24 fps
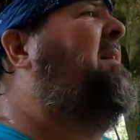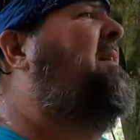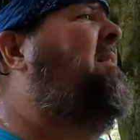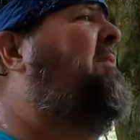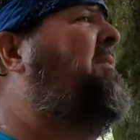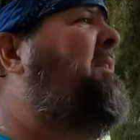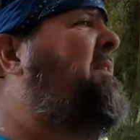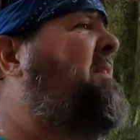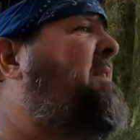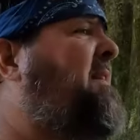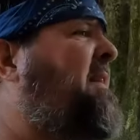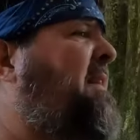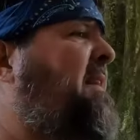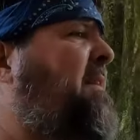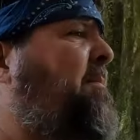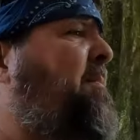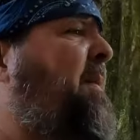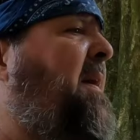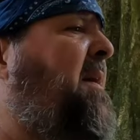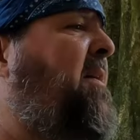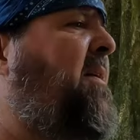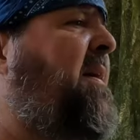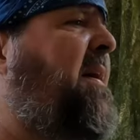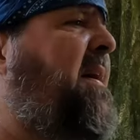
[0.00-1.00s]
fixing to get the
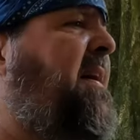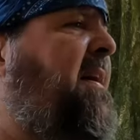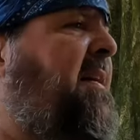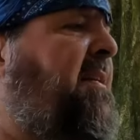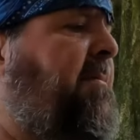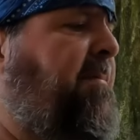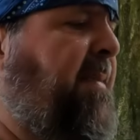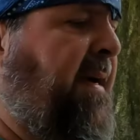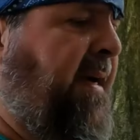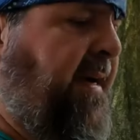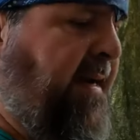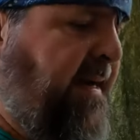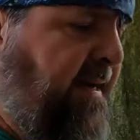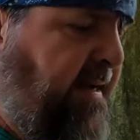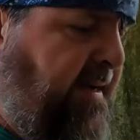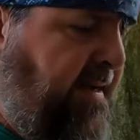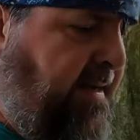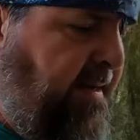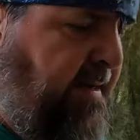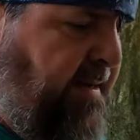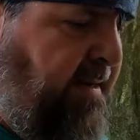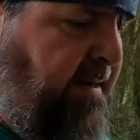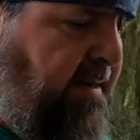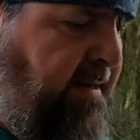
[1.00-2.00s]
power guys back out
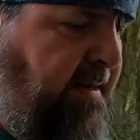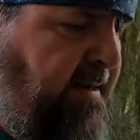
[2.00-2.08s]
here to